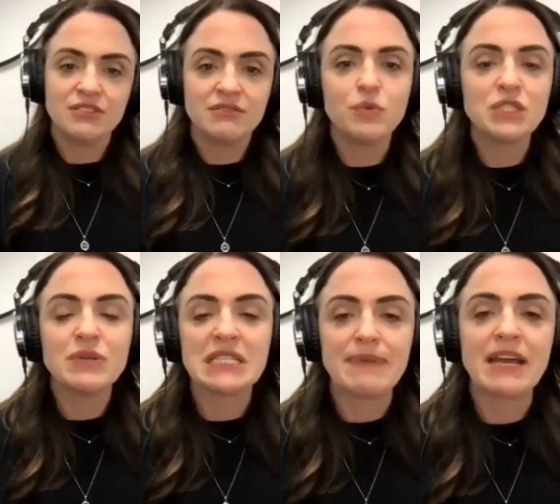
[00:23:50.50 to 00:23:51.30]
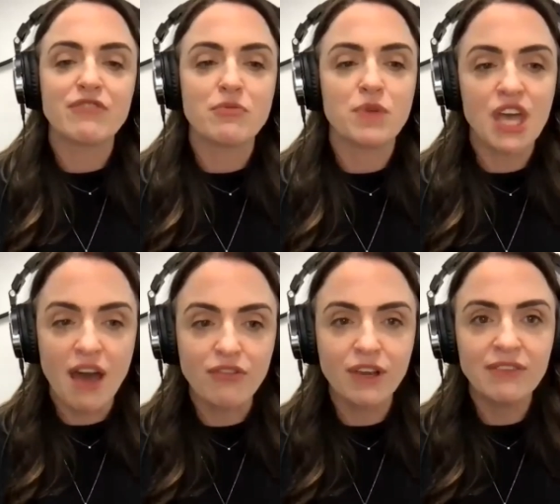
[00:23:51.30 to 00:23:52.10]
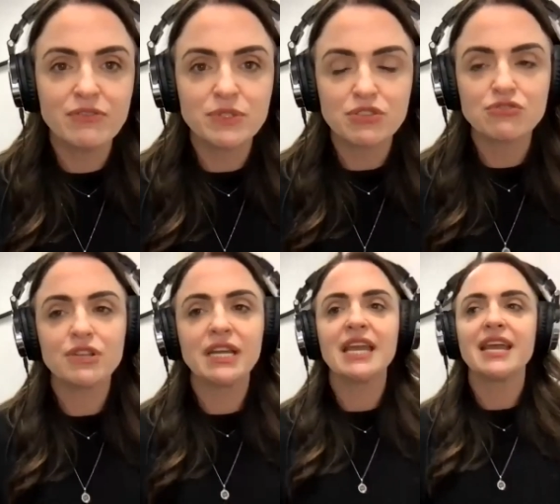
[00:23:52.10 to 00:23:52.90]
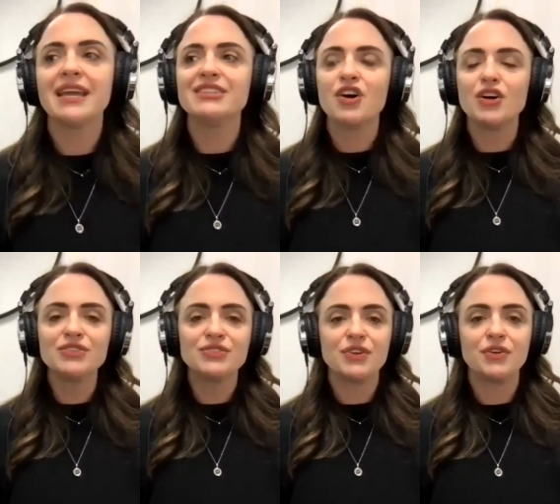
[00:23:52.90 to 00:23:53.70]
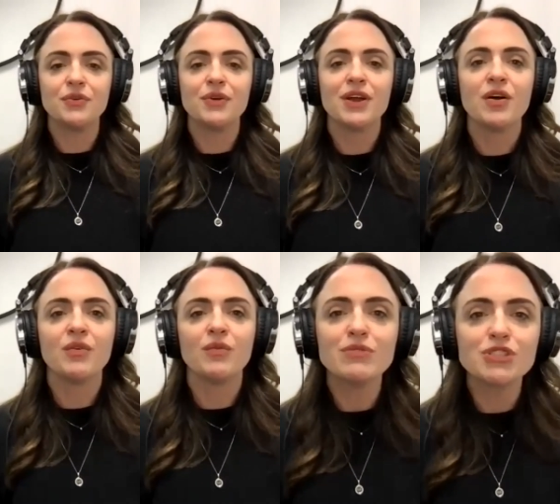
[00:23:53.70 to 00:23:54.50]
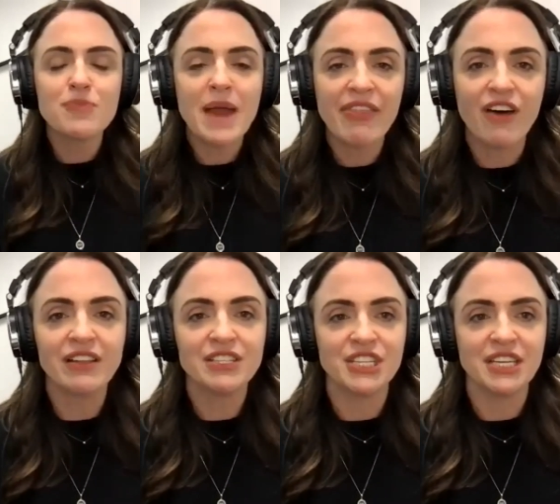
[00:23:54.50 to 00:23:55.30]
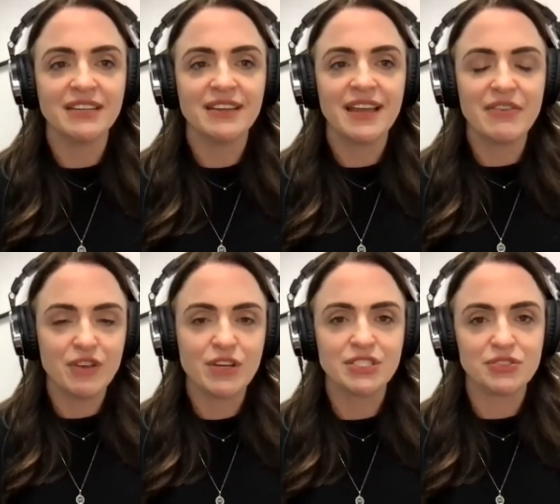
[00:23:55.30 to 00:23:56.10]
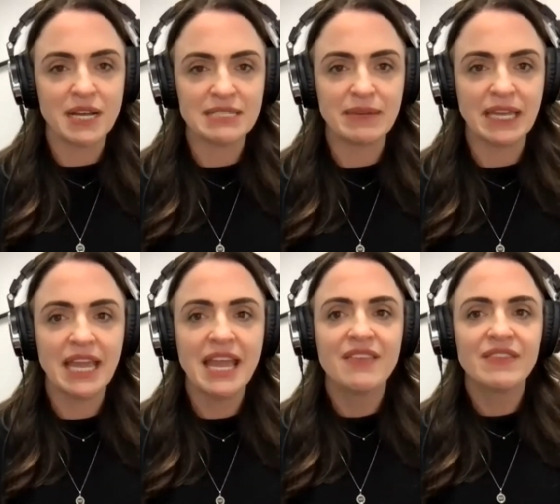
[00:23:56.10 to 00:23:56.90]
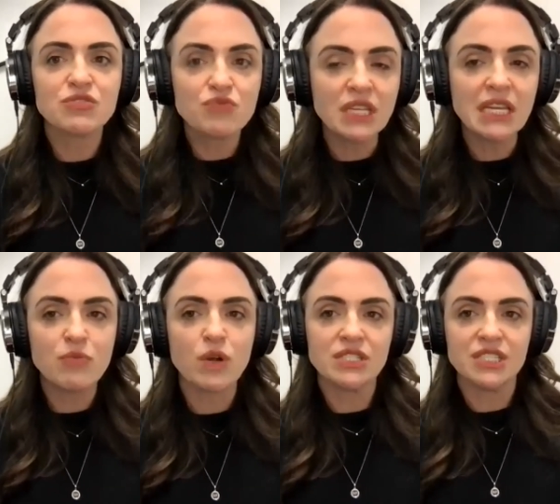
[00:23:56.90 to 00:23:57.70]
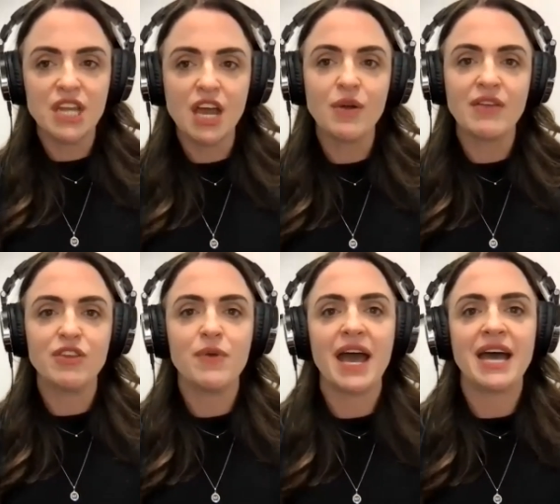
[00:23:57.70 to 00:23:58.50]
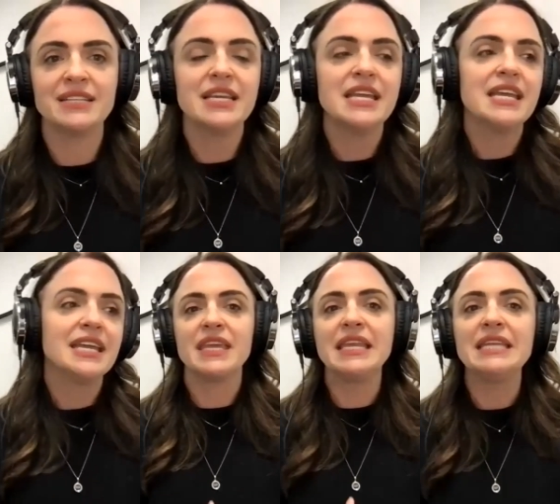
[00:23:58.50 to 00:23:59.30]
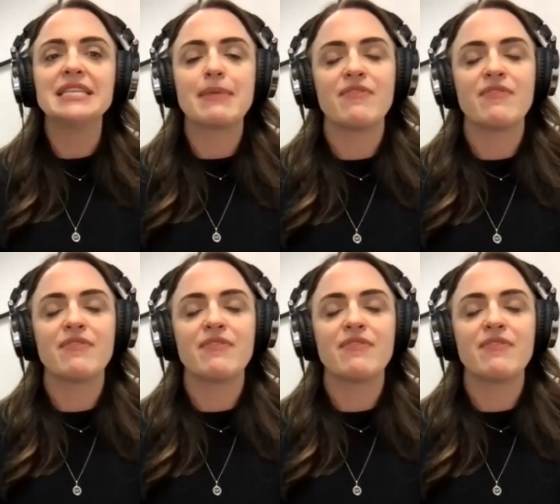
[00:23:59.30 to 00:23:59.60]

what to expect from recovery from surgery, and also what was your pathology of your hysterectomy. That's really important to know. If you had any type of